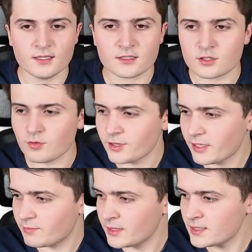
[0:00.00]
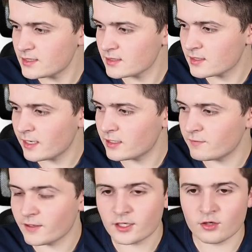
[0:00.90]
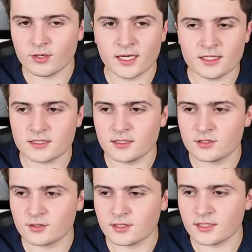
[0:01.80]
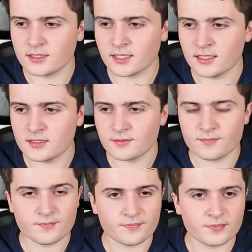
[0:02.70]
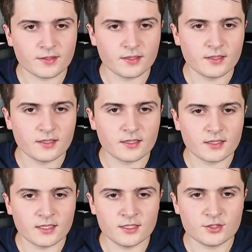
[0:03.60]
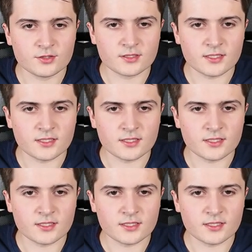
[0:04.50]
So what that means is that if I go ahead into the ETS, into the